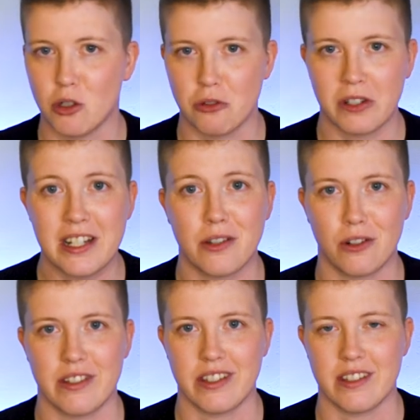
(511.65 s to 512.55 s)
or
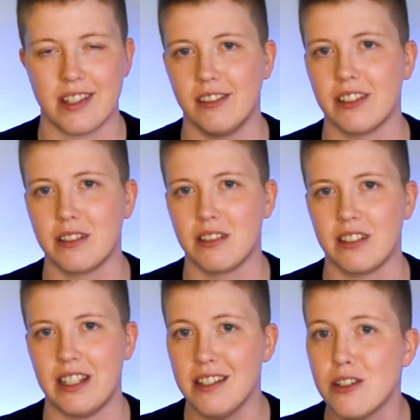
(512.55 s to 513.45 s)
resources to look
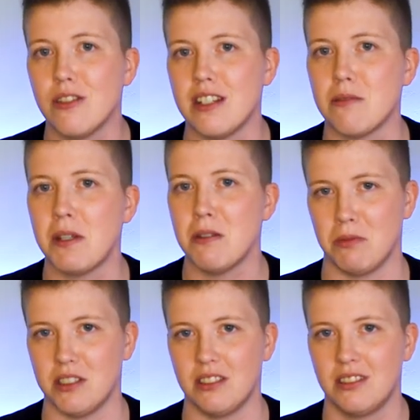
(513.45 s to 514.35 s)
into these
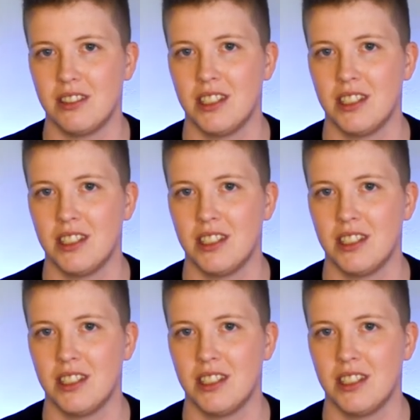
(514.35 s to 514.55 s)
people.